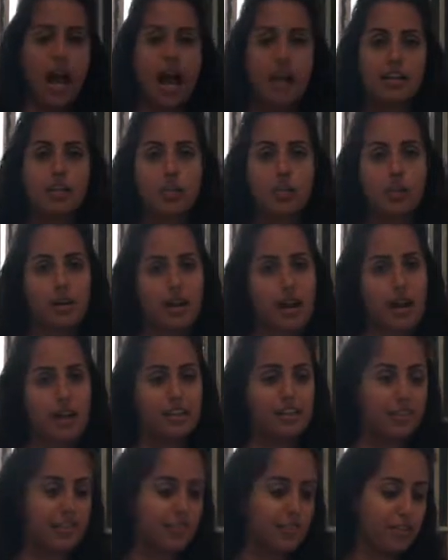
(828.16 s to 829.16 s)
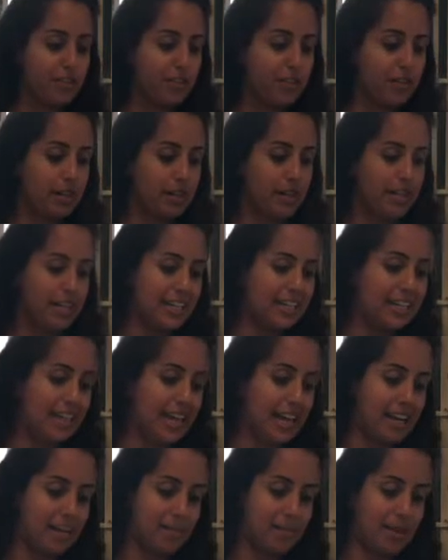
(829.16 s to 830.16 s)
And don't worry, I'll give you
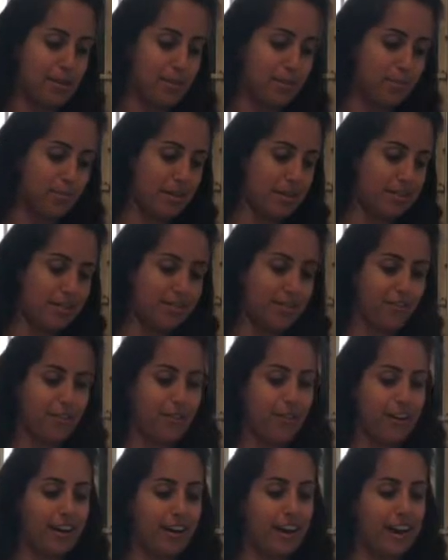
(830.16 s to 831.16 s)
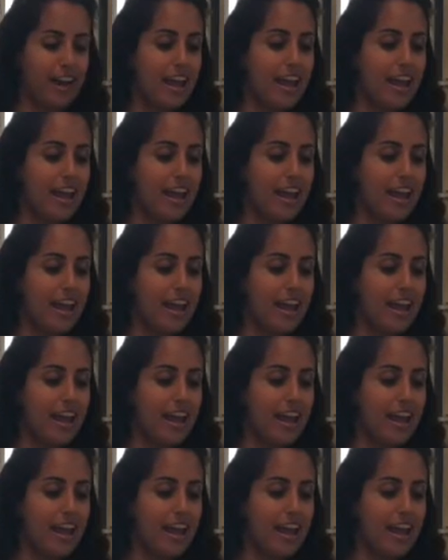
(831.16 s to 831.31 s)
exact measurements for